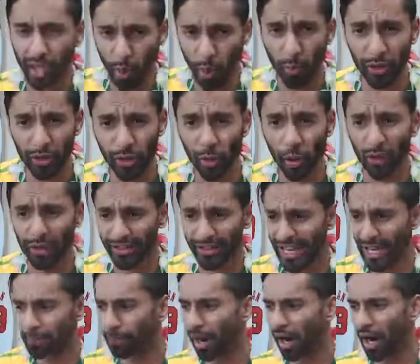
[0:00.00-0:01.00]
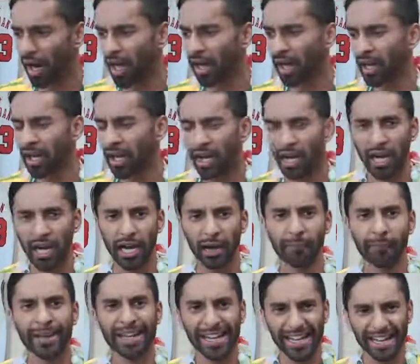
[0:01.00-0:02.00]
I want you all to take part
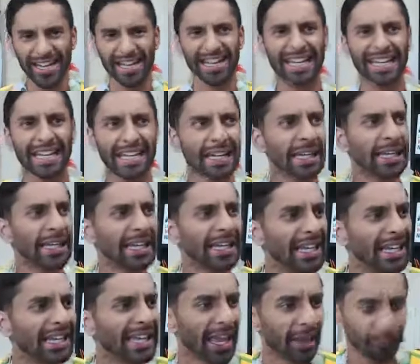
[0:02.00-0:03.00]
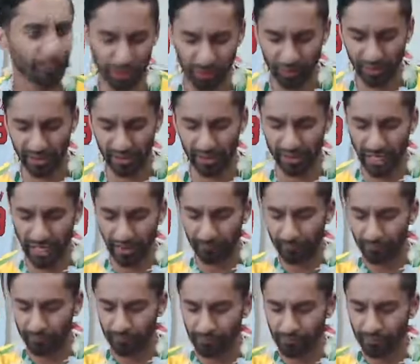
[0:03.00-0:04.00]
in a little game with me. Okay,
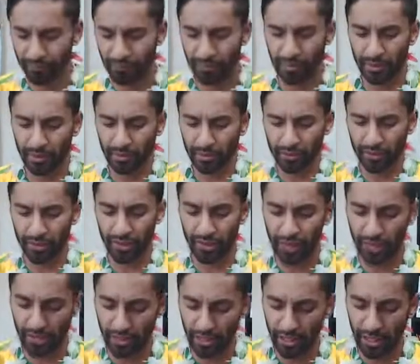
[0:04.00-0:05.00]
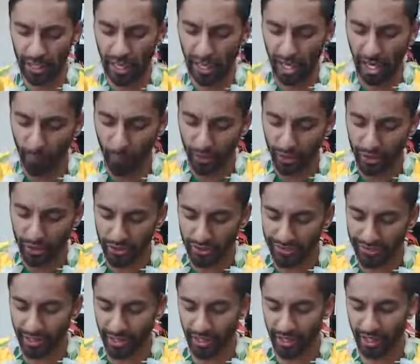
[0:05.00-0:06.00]
so I want you
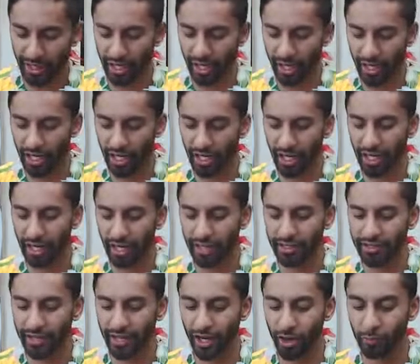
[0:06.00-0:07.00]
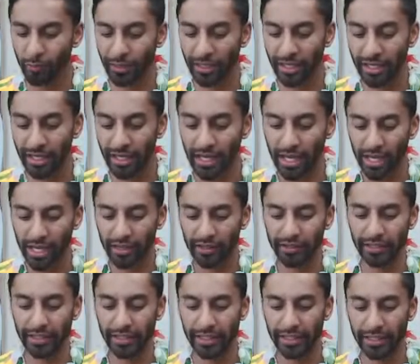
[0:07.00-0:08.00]
to tell me
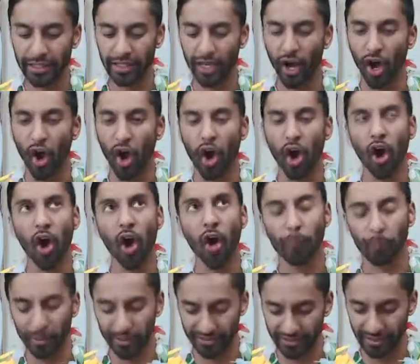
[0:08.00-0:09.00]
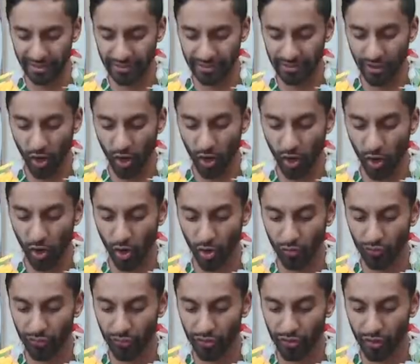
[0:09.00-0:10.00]
the opposite
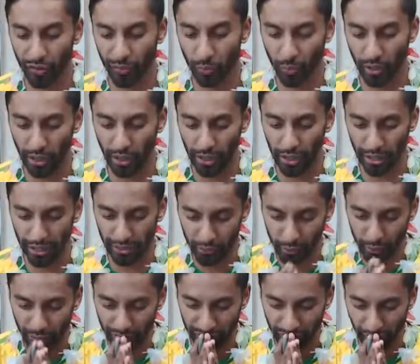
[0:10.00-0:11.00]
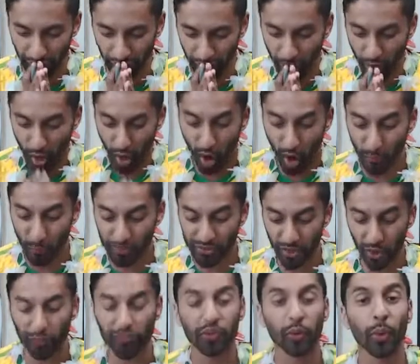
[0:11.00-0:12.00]
of the word. Oh, actually no.
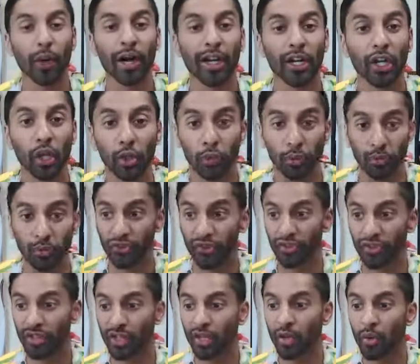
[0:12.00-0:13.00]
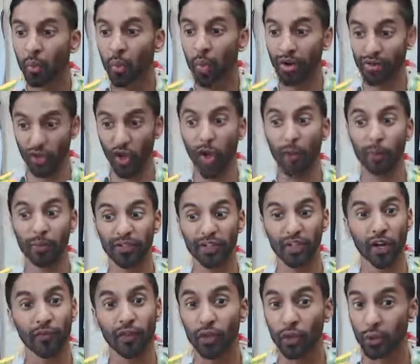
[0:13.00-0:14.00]
Opposite of the word loose. What's
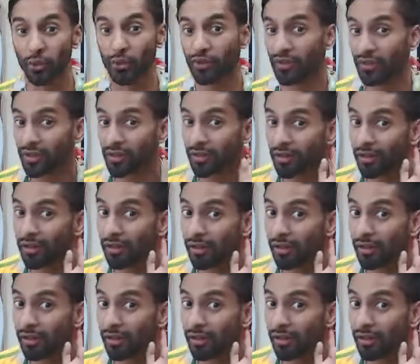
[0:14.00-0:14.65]
opposite of loose?